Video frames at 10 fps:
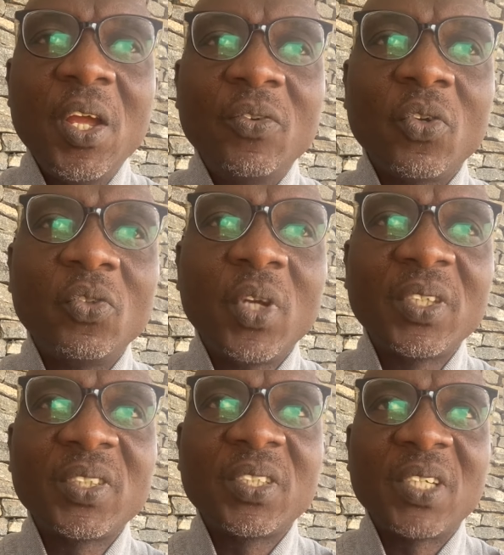So
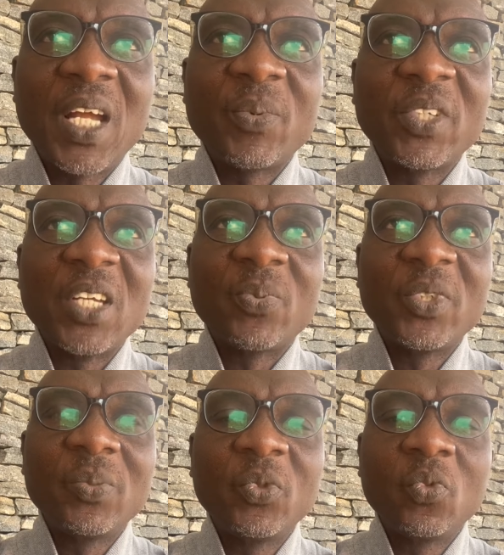just try as much as
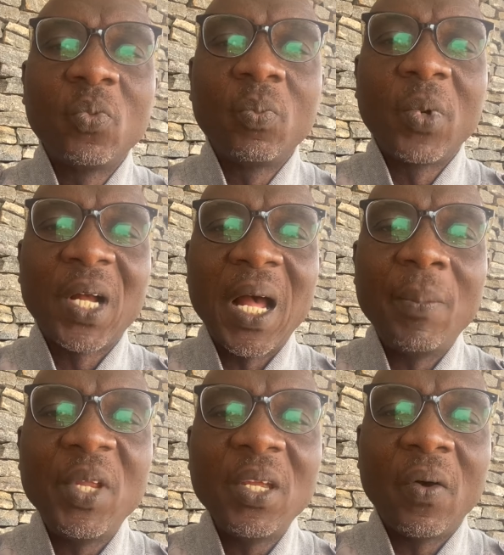possible to
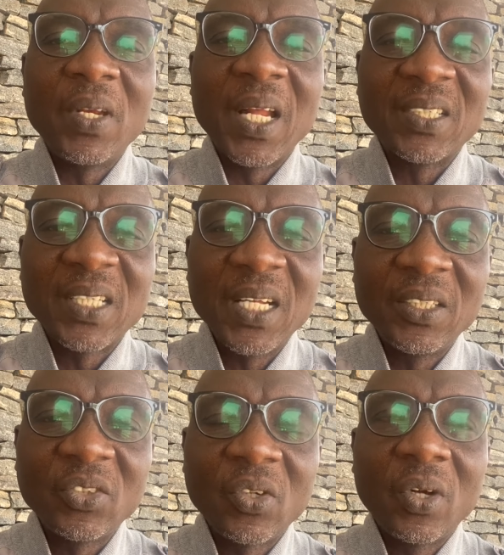calmly understand
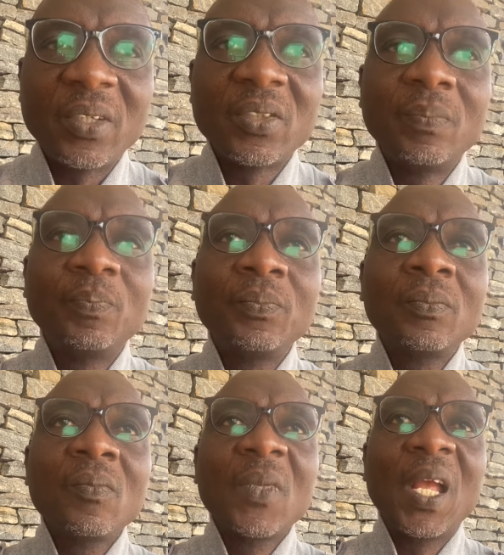this course
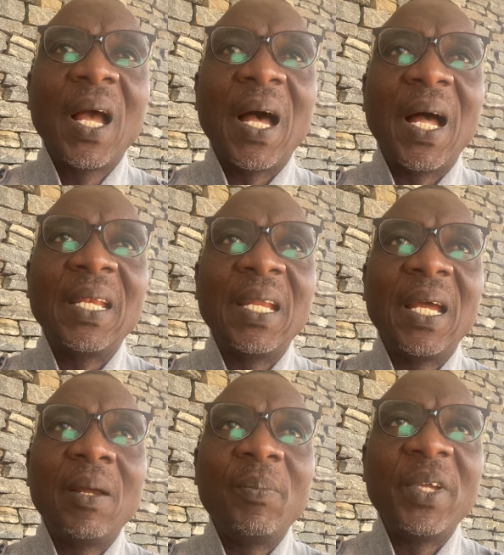
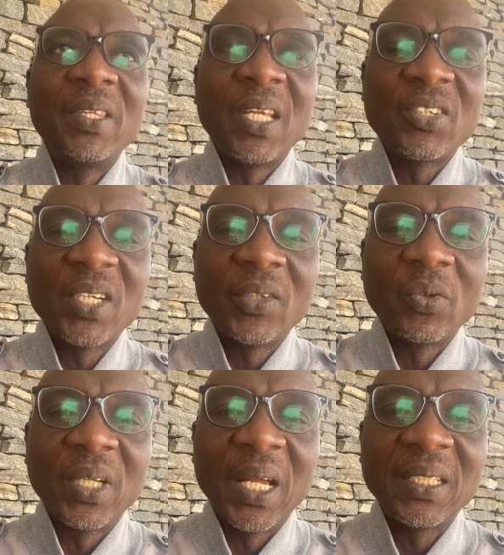and be intentional to
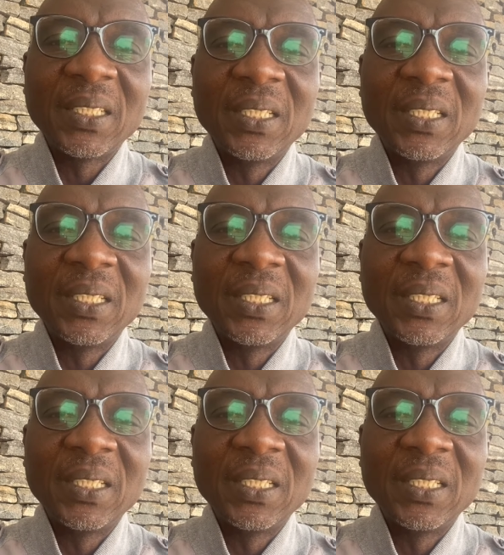get